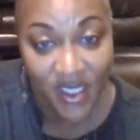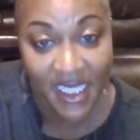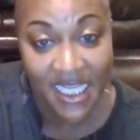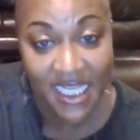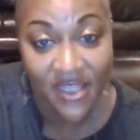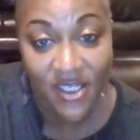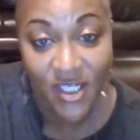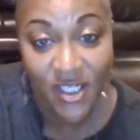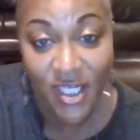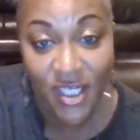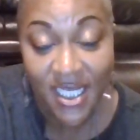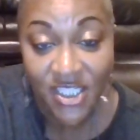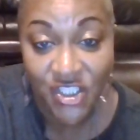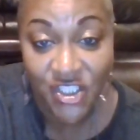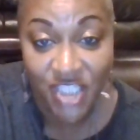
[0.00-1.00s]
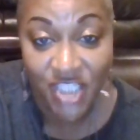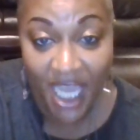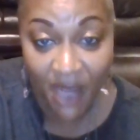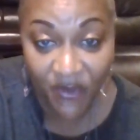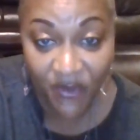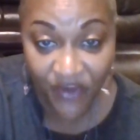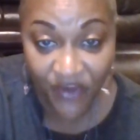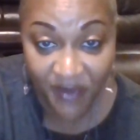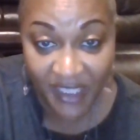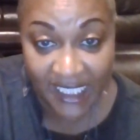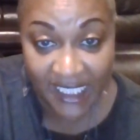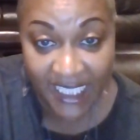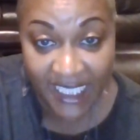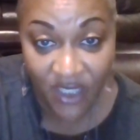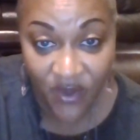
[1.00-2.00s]
can either shop from
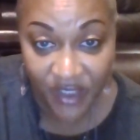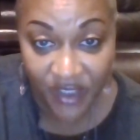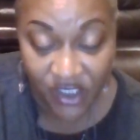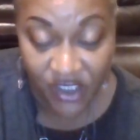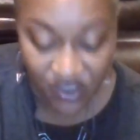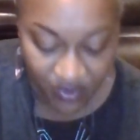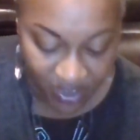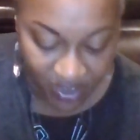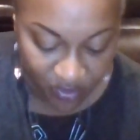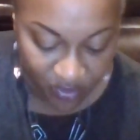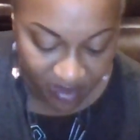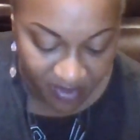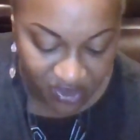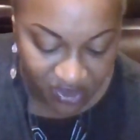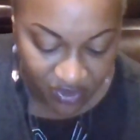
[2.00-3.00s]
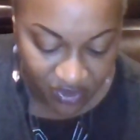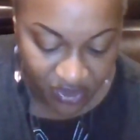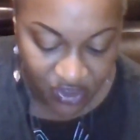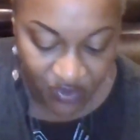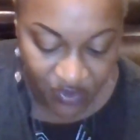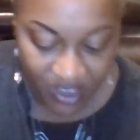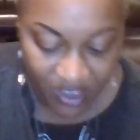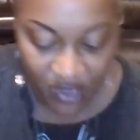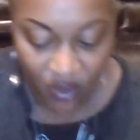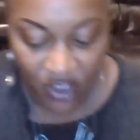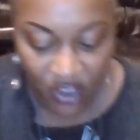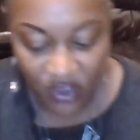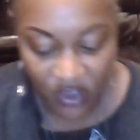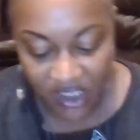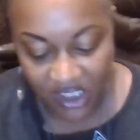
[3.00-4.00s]
the link on the screen or the picture on the screen,
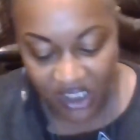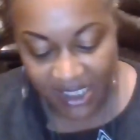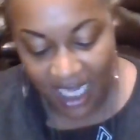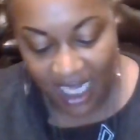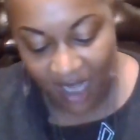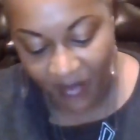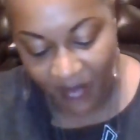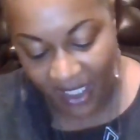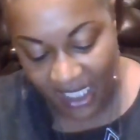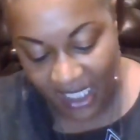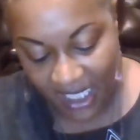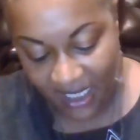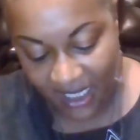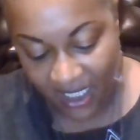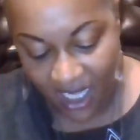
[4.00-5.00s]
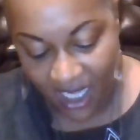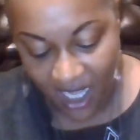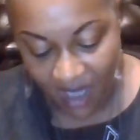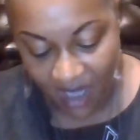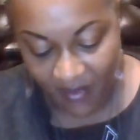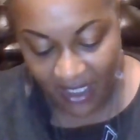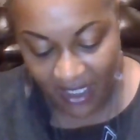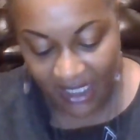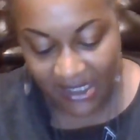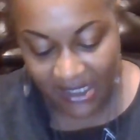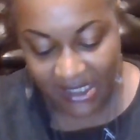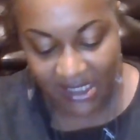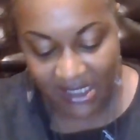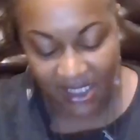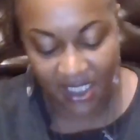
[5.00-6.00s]
or you can just comment in the
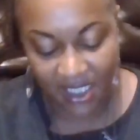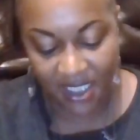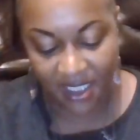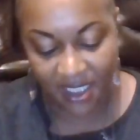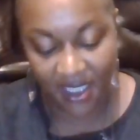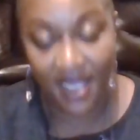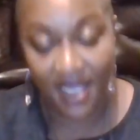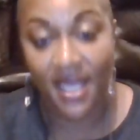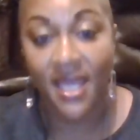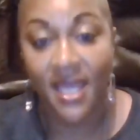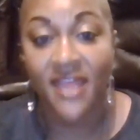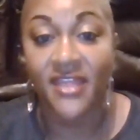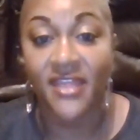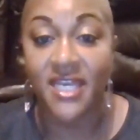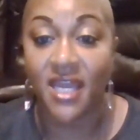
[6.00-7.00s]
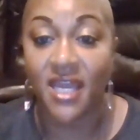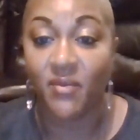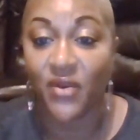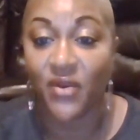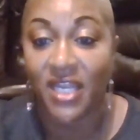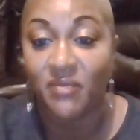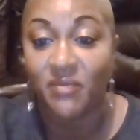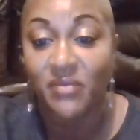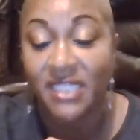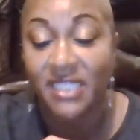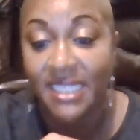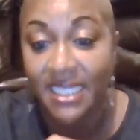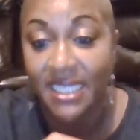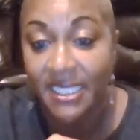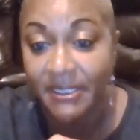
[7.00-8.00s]
comments the number in
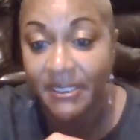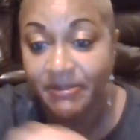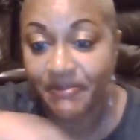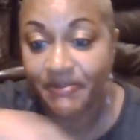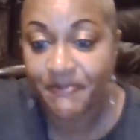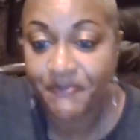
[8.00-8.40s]
bling.